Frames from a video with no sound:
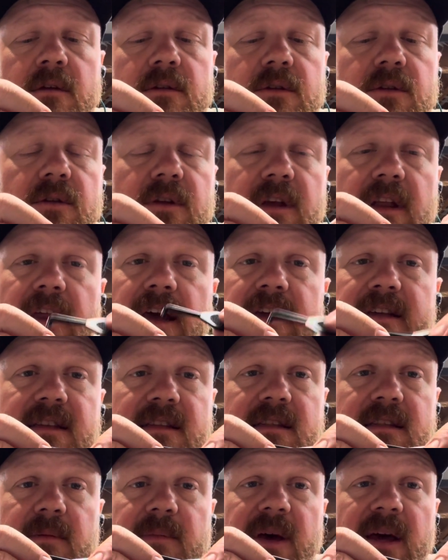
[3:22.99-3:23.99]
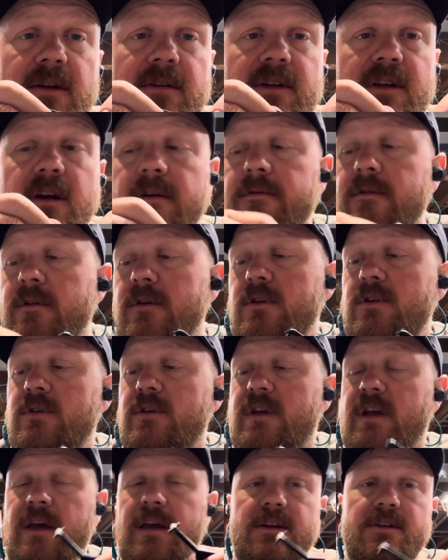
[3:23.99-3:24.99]
You can access the battery cover, you
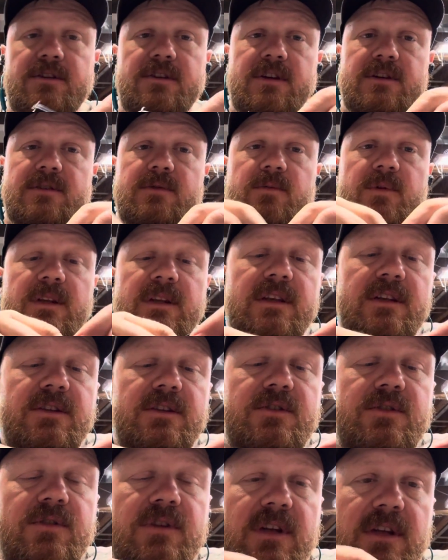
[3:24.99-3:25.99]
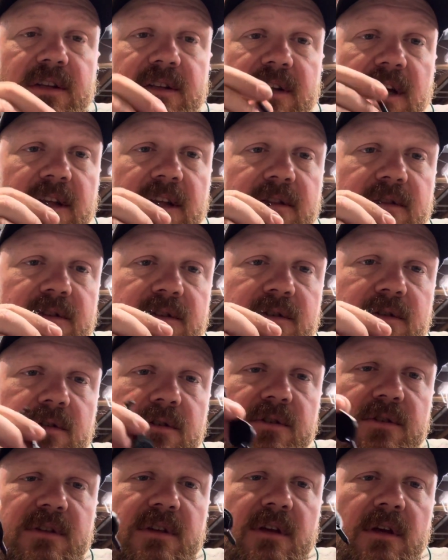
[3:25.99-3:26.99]
can adjust the windage, you can tighten the
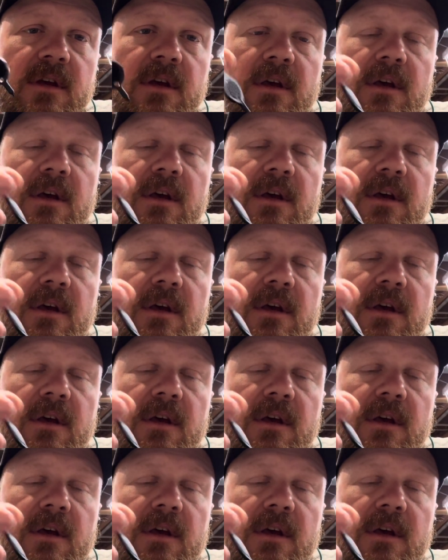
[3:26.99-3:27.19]
screws.